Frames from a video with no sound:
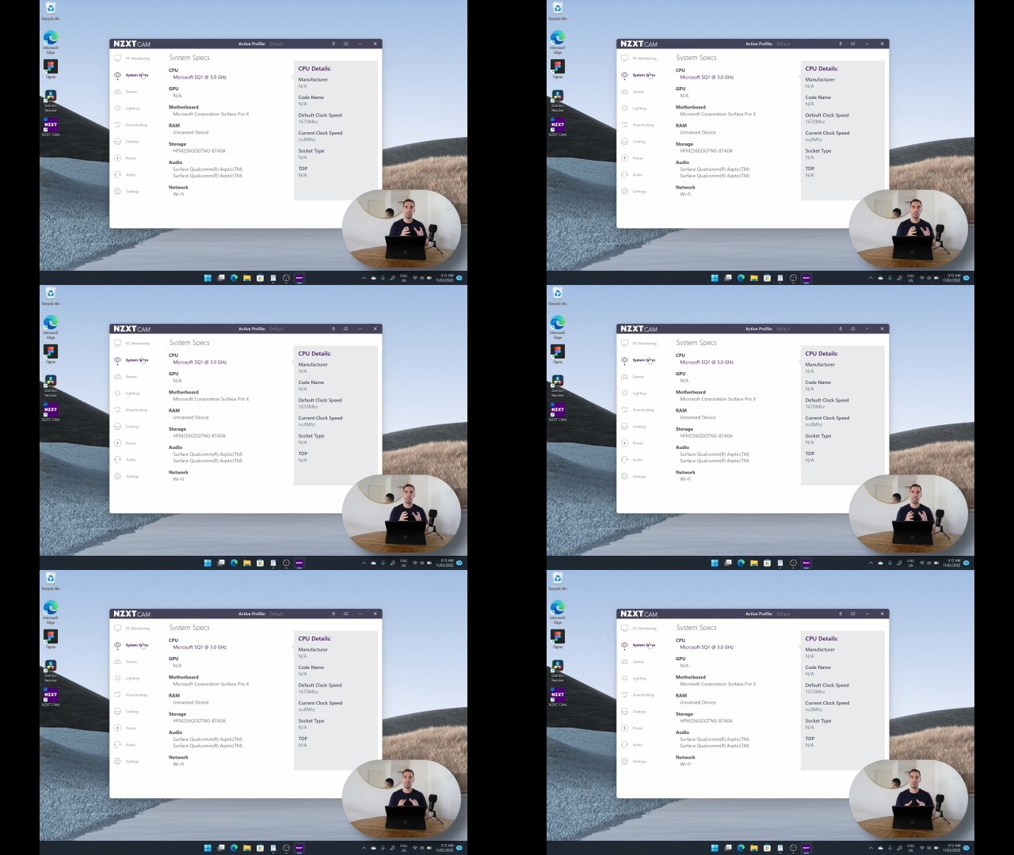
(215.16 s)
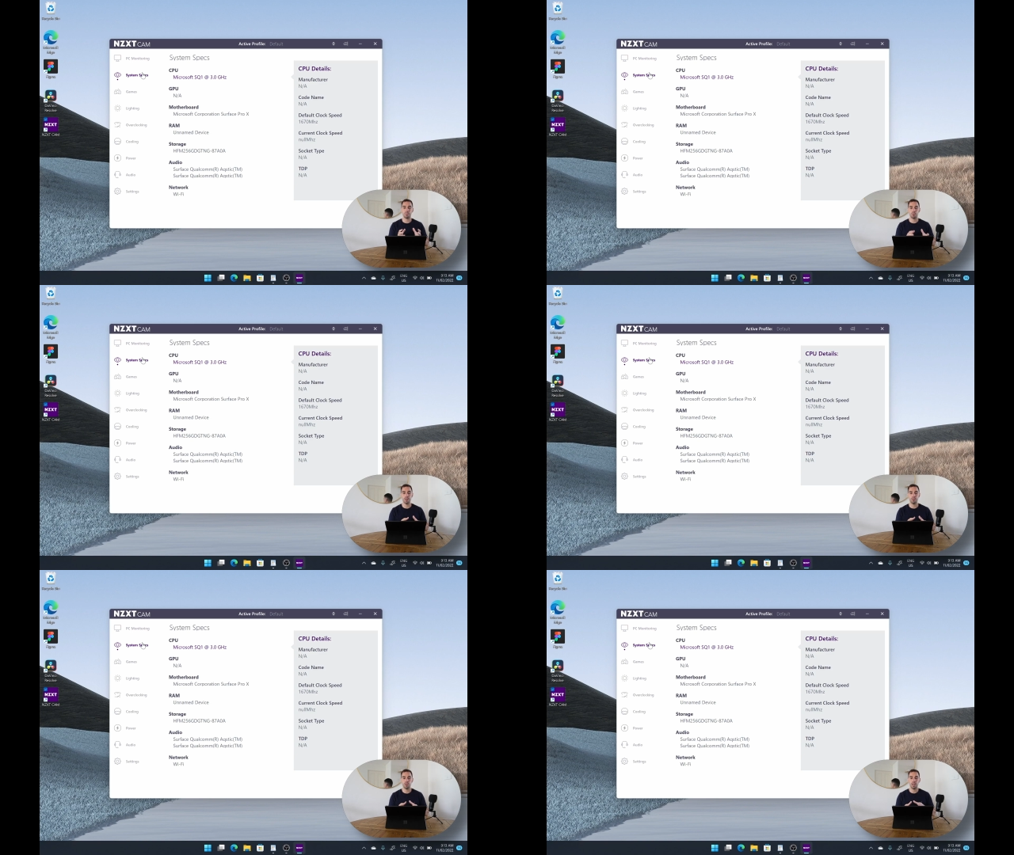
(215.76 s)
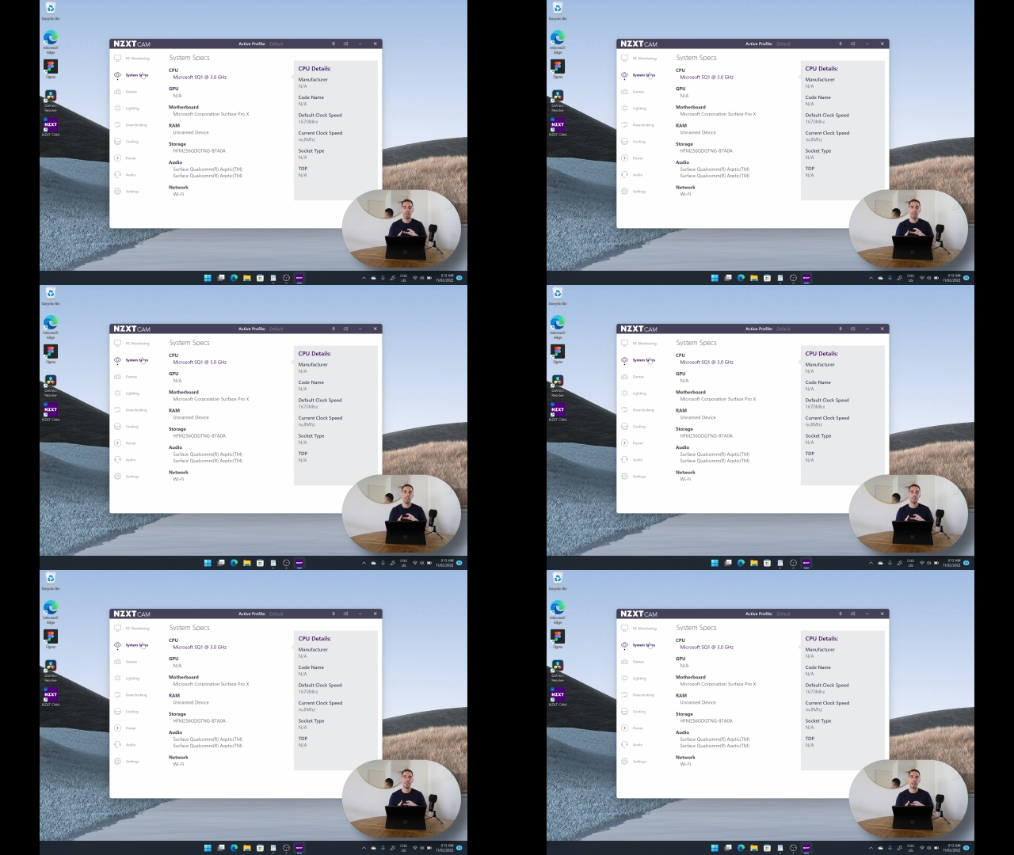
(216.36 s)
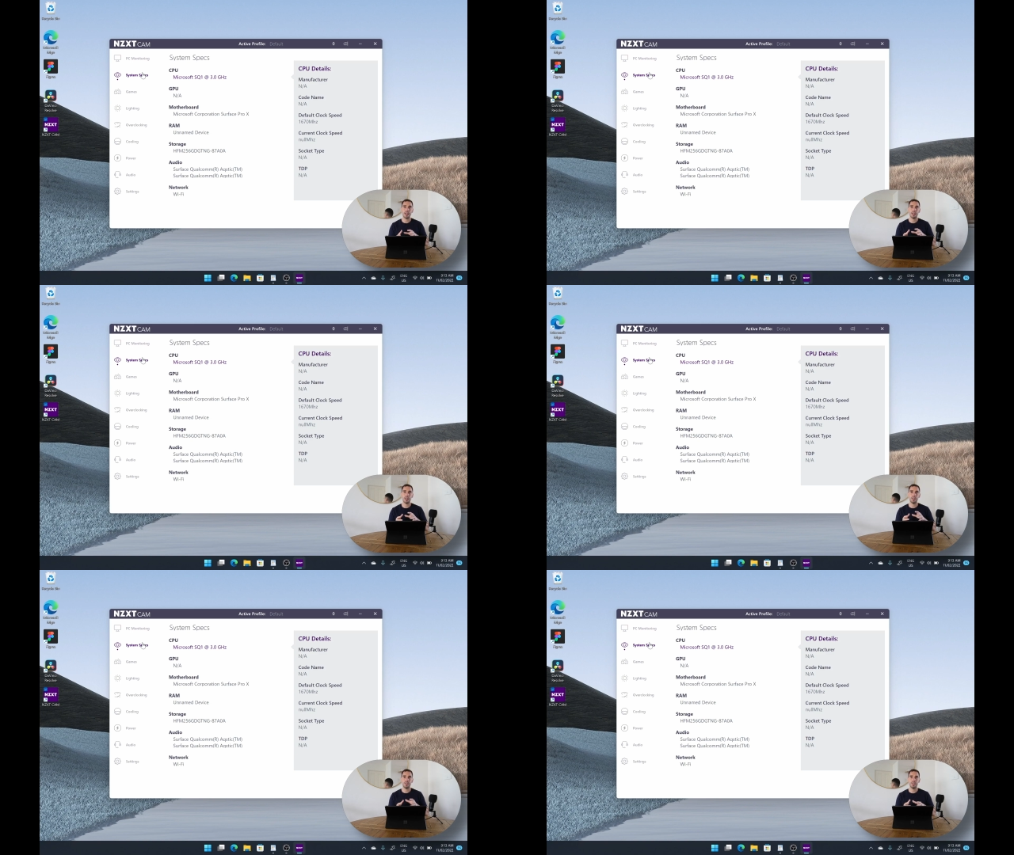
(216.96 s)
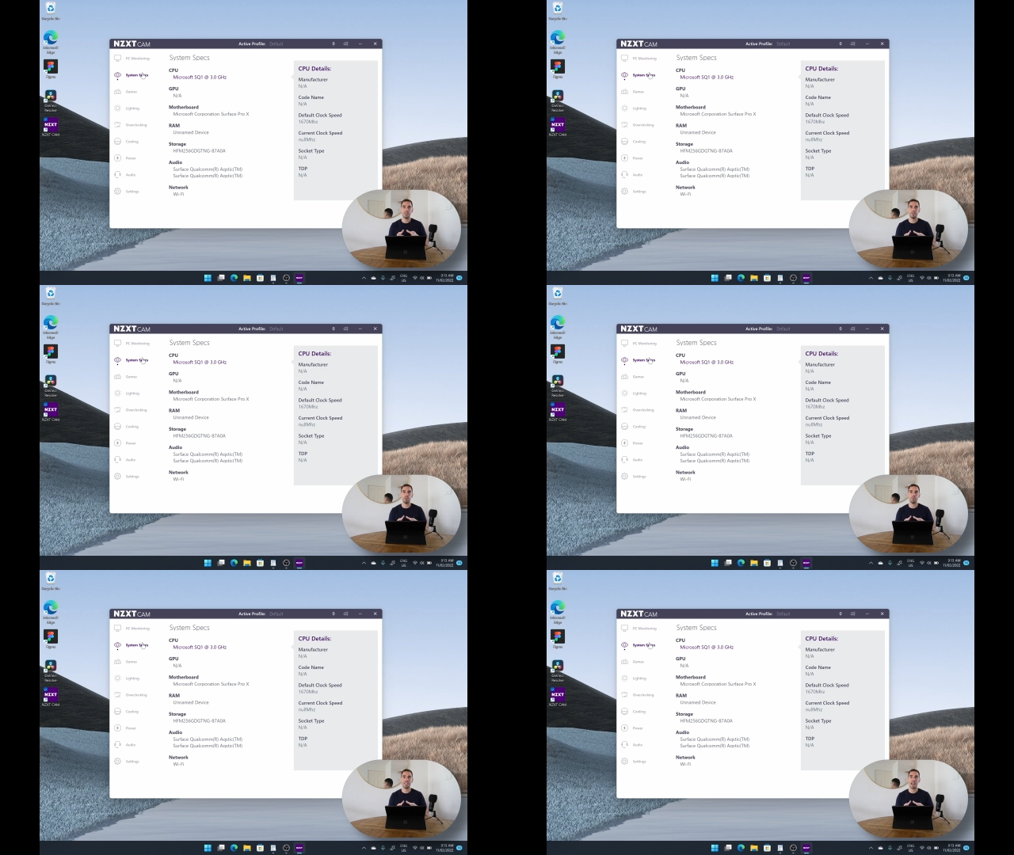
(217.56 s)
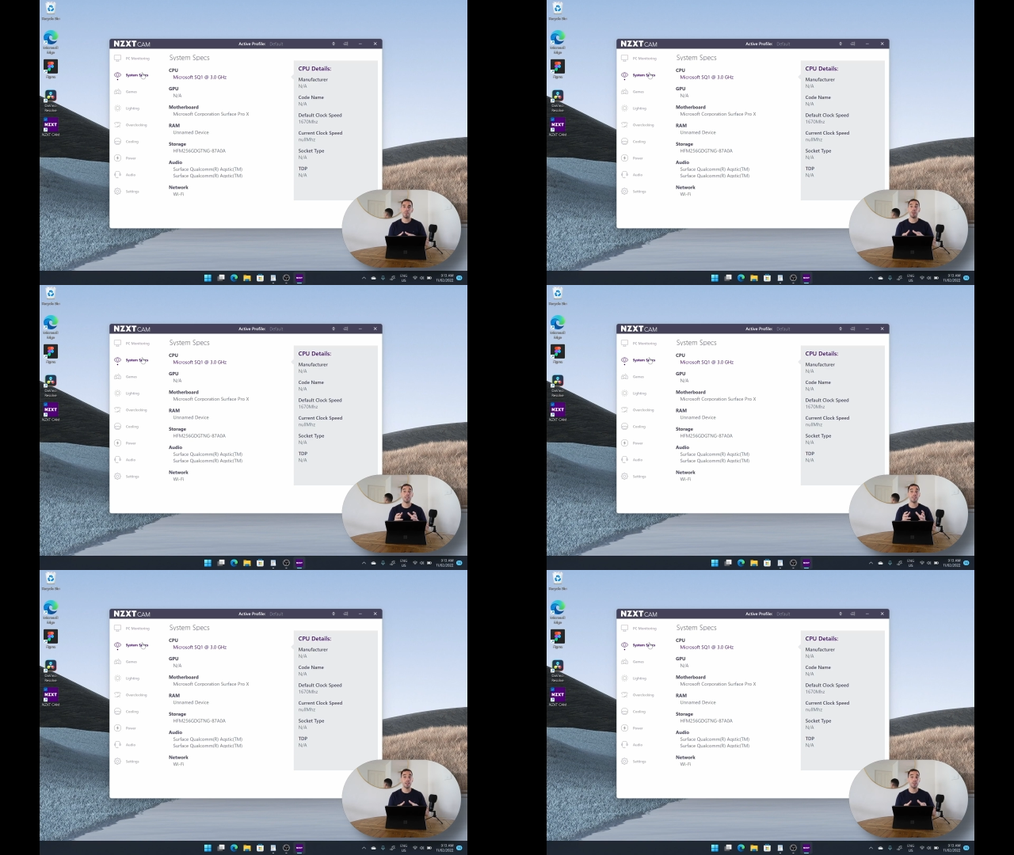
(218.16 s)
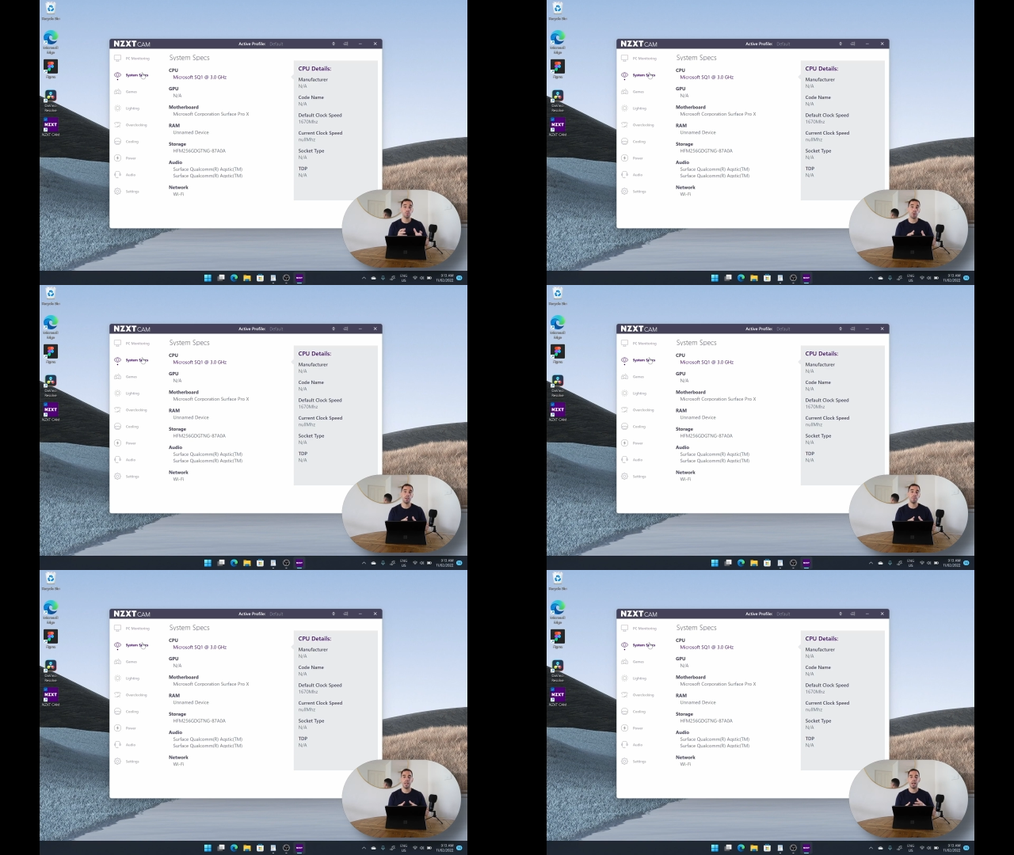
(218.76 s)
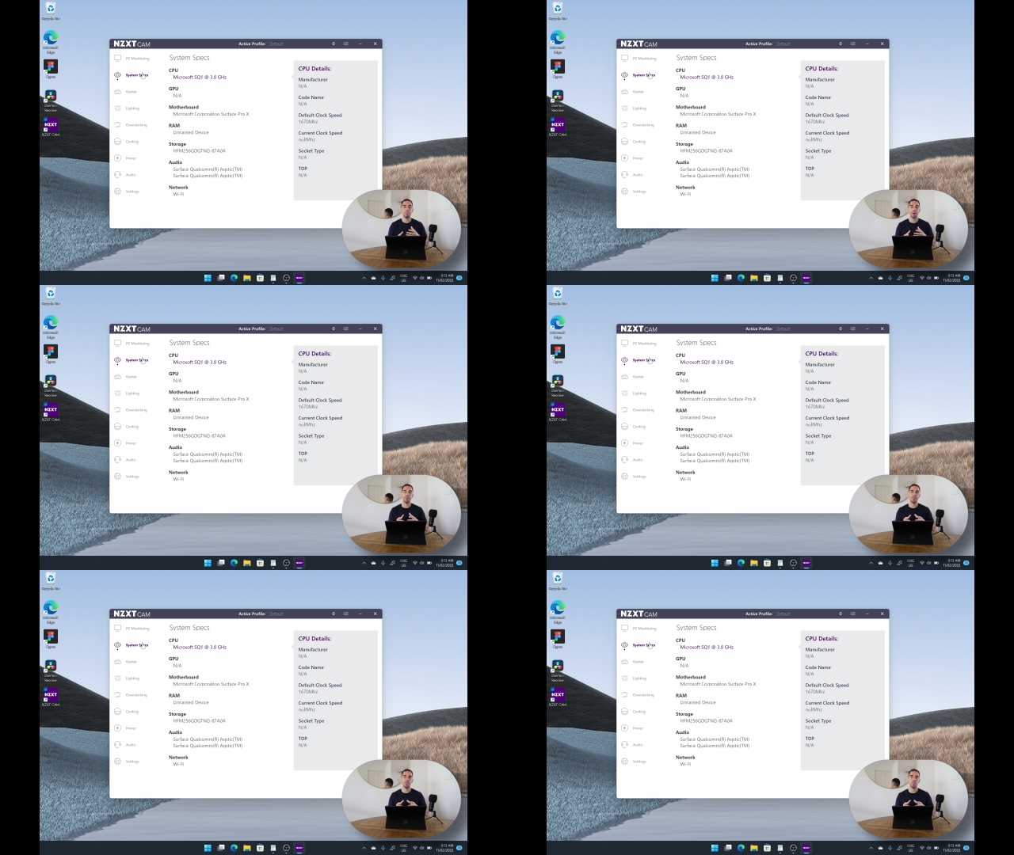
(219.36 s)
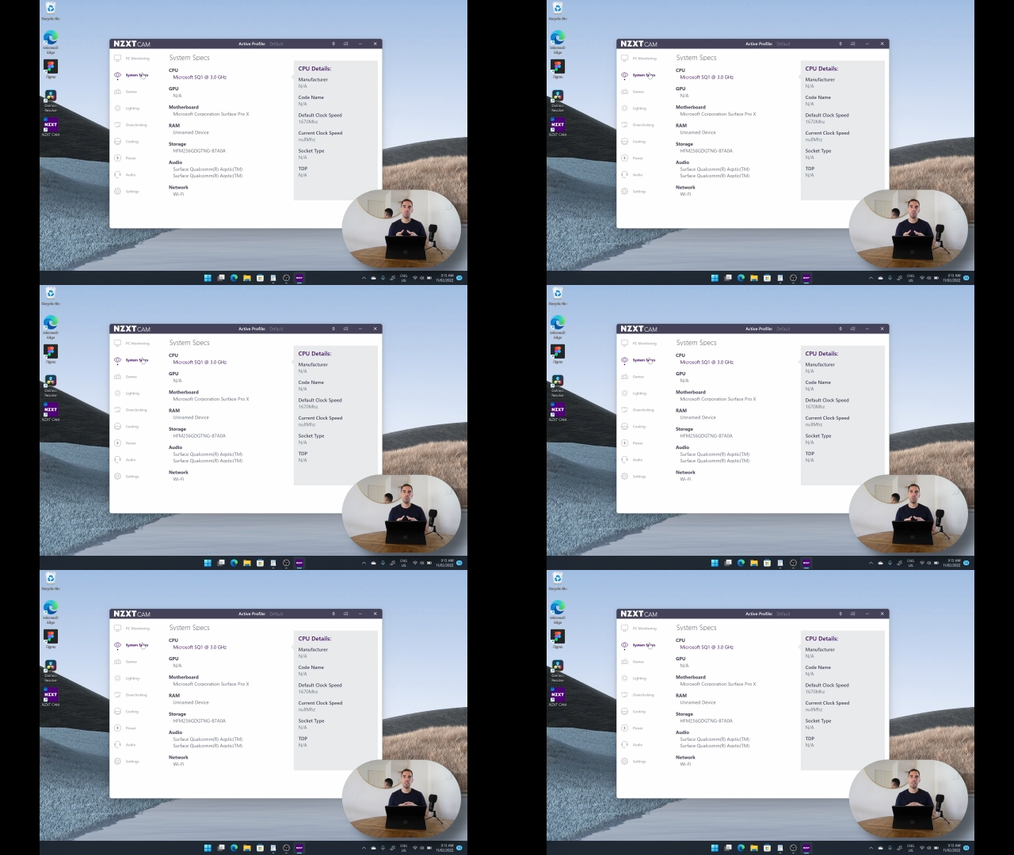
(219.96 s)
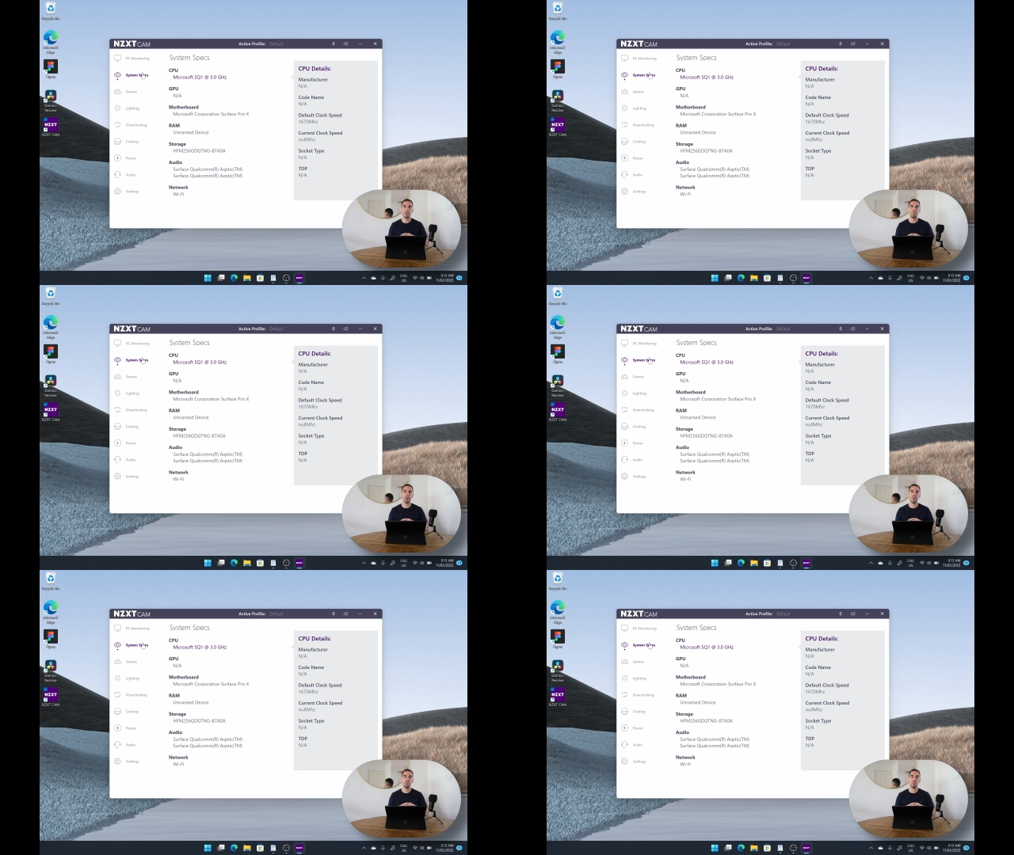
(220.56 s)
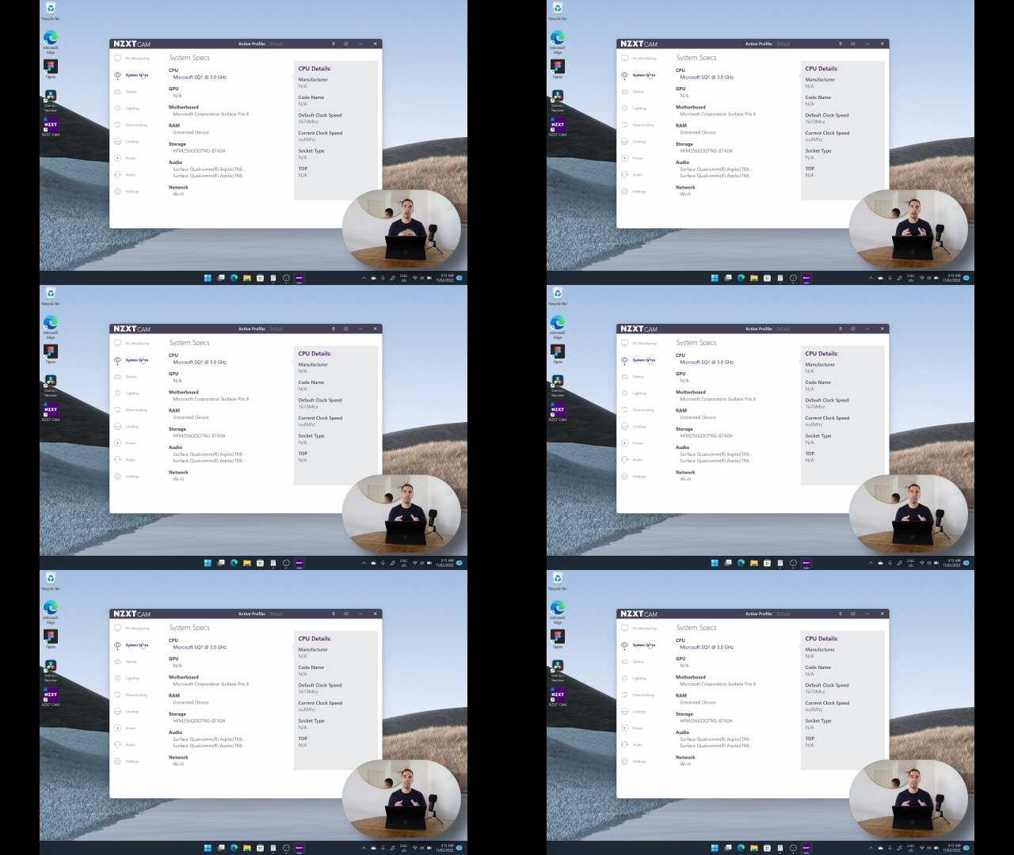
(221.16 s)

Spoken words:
No face is visible, so there are no lips to read.